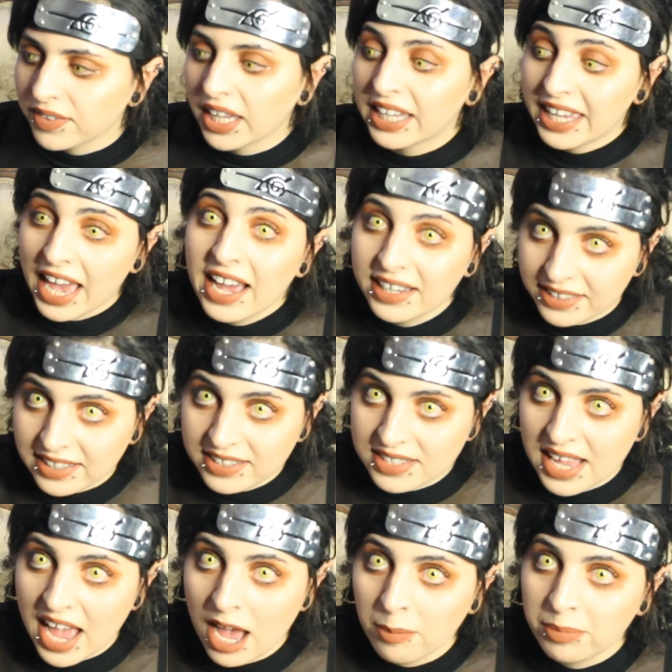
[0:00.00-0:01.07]
Like, yeah, it does
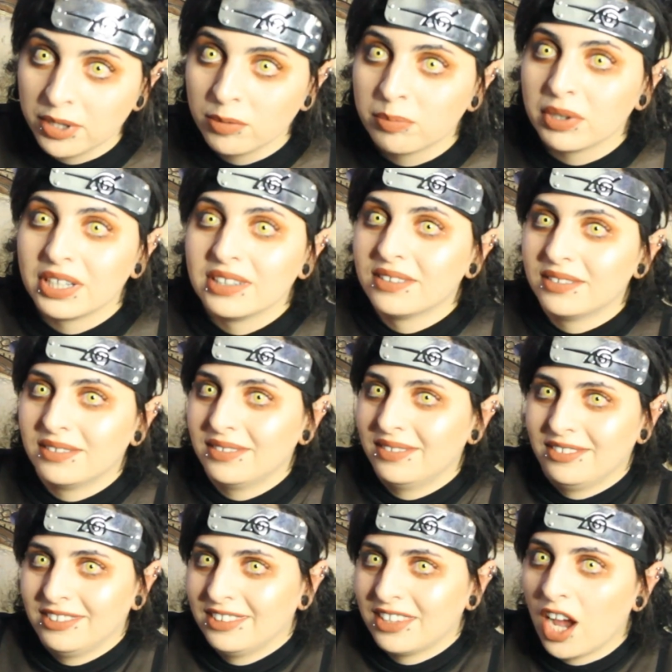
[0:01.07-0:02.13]
happen, but
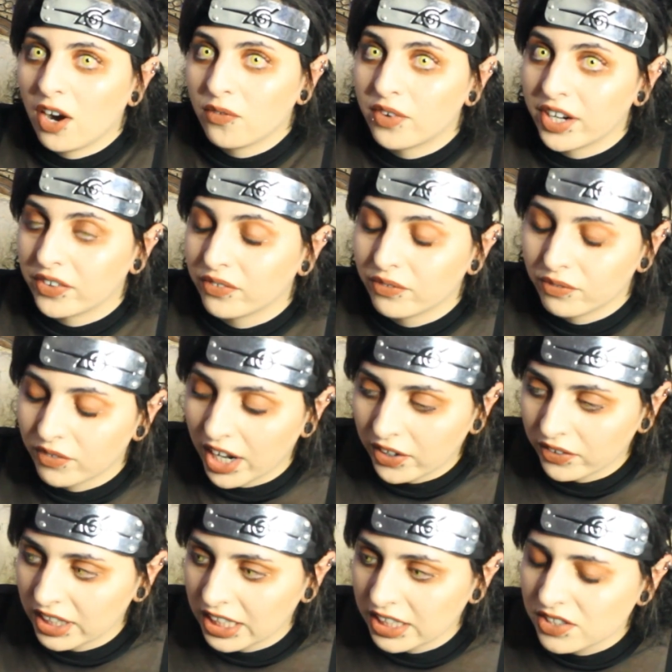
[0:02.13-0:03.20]
not
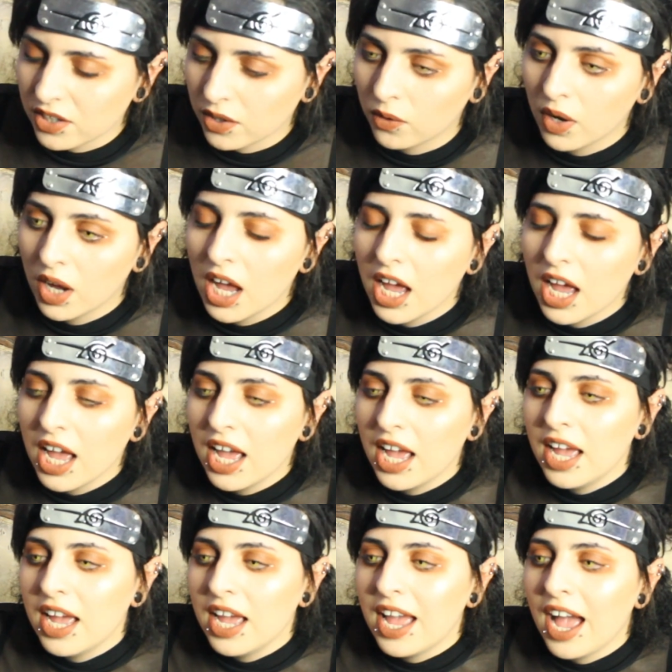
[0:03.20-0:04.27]
rarely. So
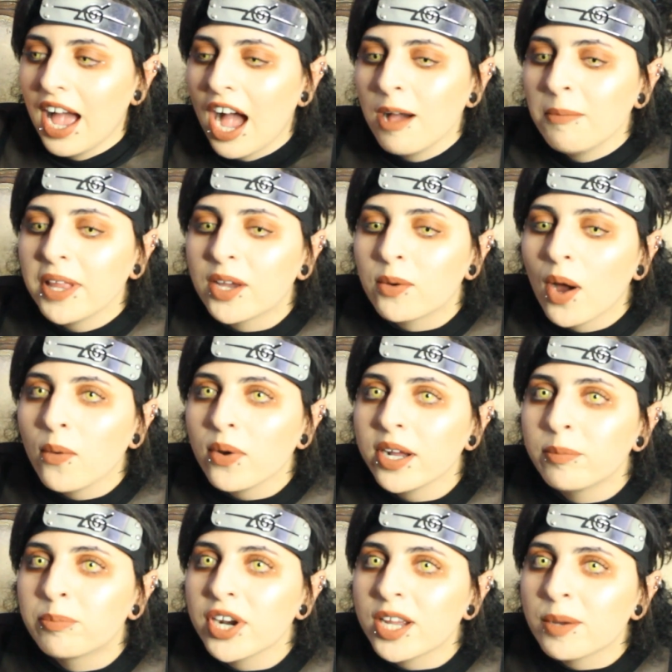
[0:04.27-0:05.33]
I'm like, why would
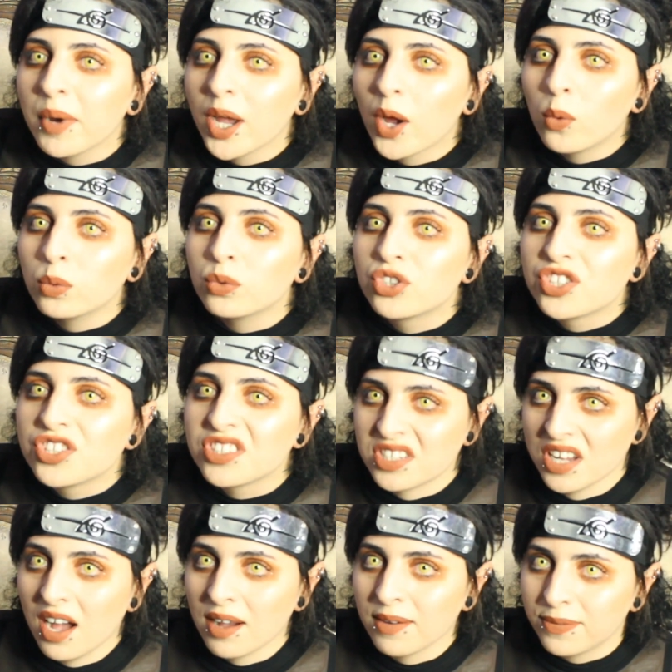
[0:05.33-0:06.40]
I break my own
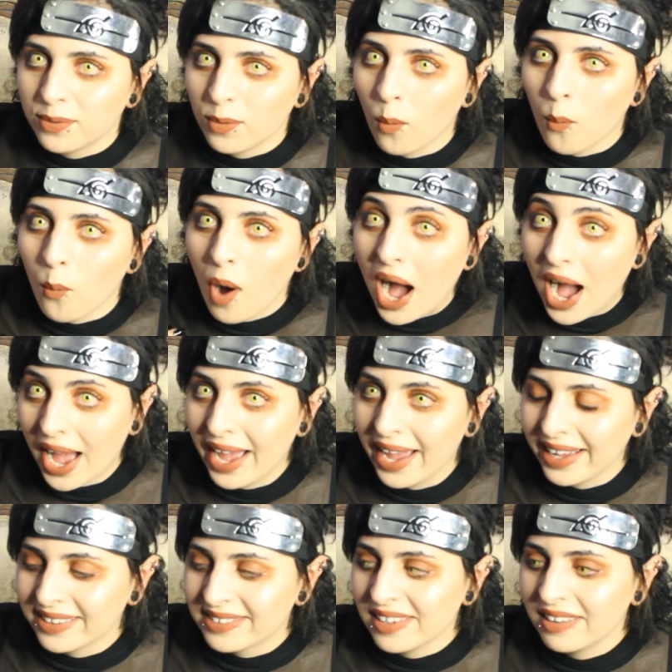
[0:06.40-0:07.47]
stuff?
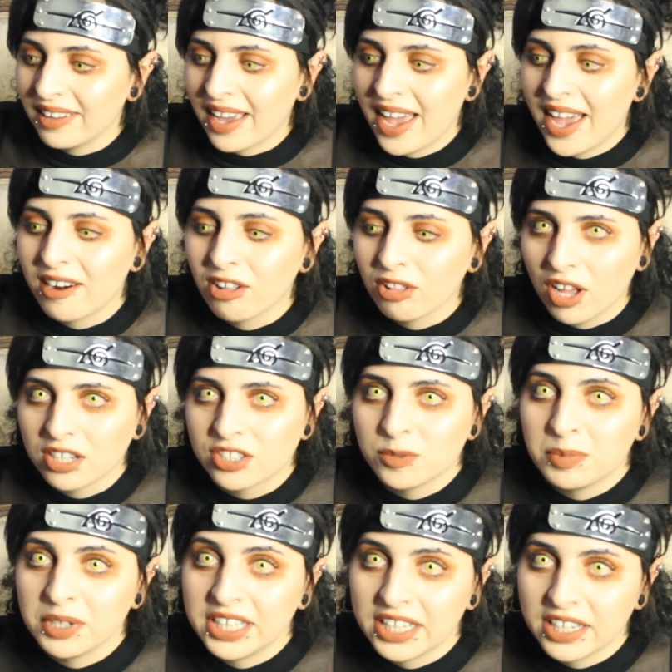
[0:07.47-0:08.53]
Why? It's not like I had a lot to
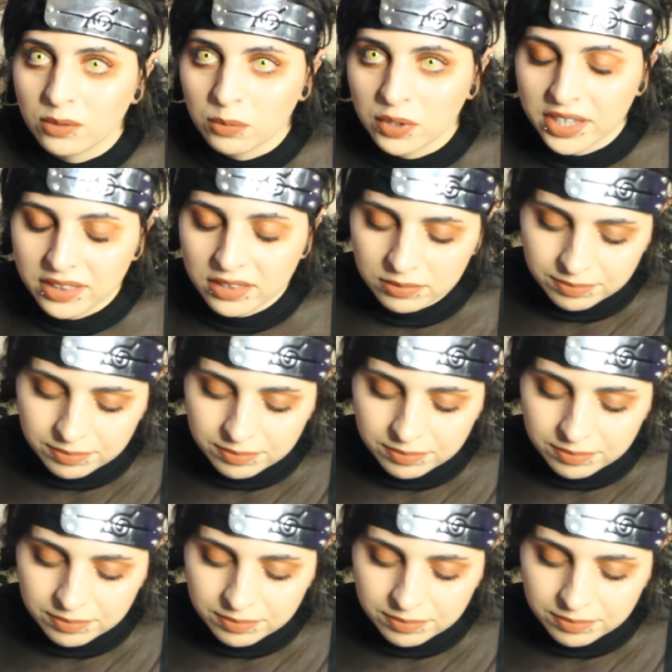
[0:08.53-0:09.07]
begin with.